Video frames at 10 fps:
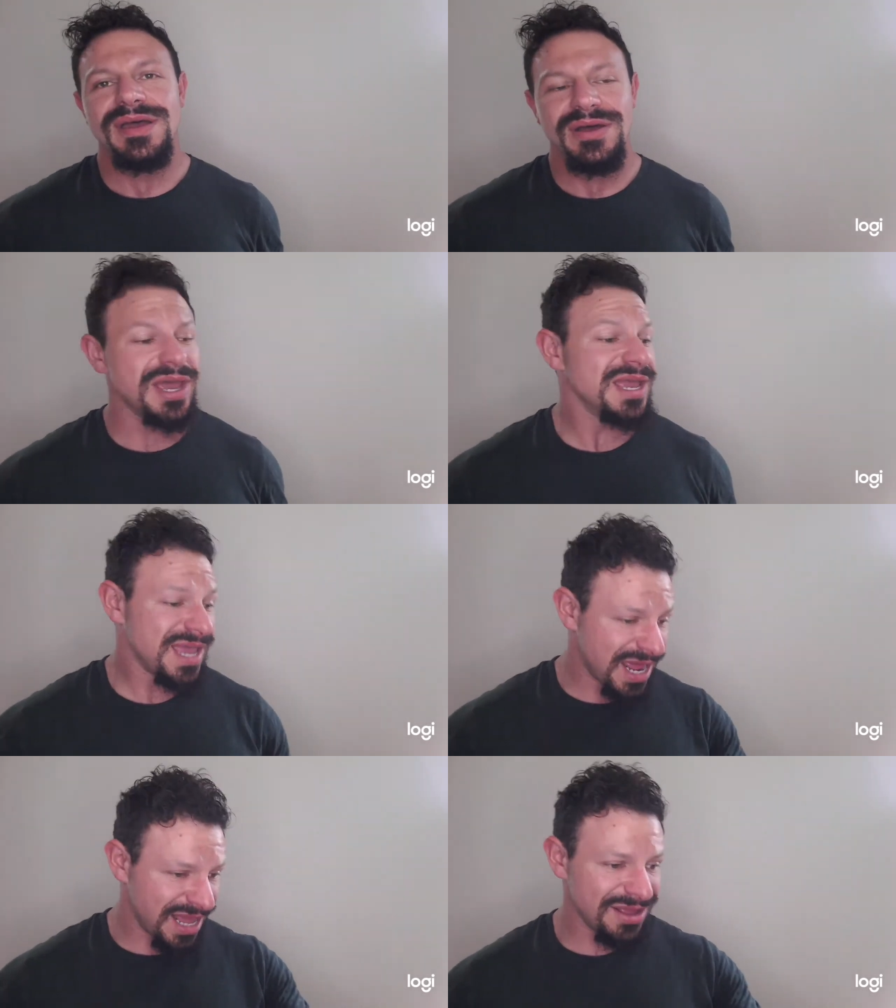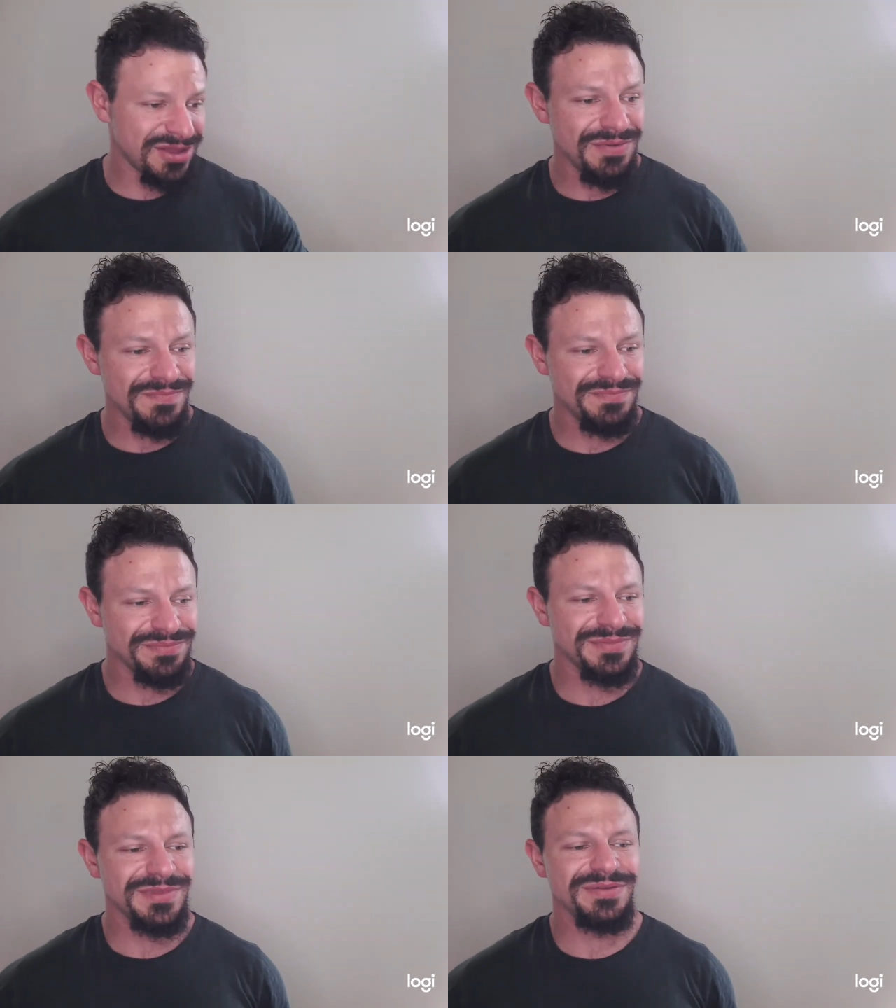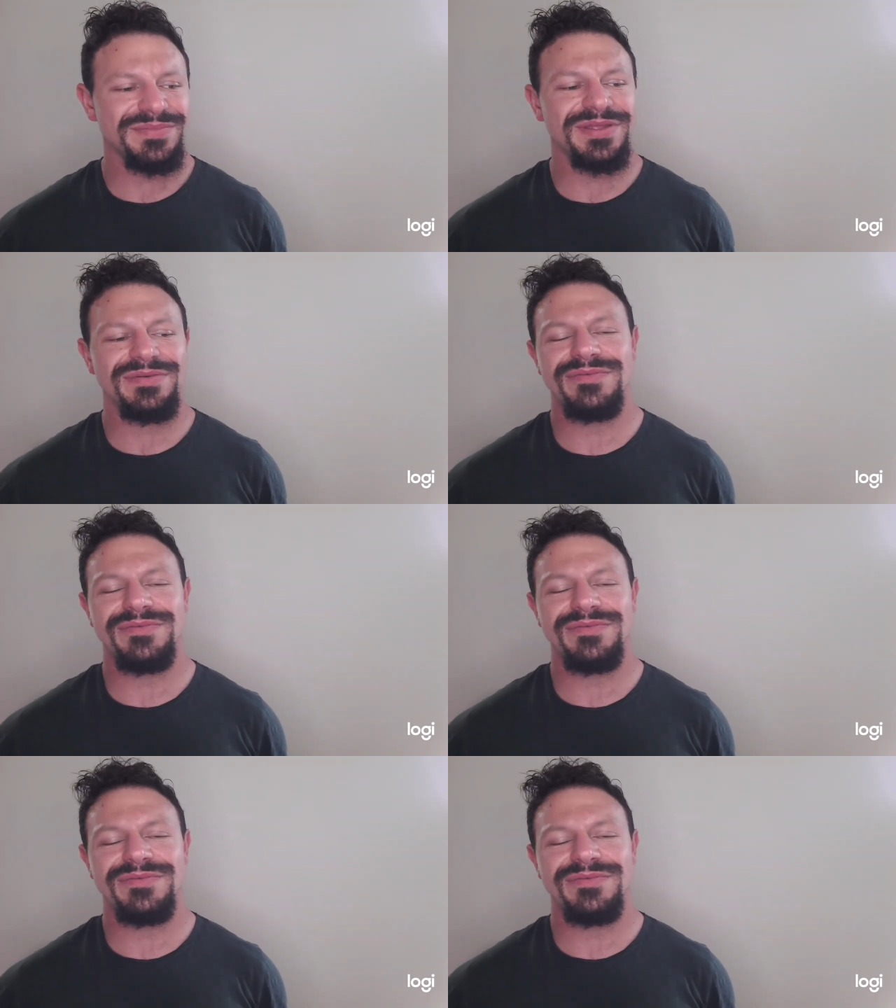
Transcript: Okay, get it, go on. Hmm,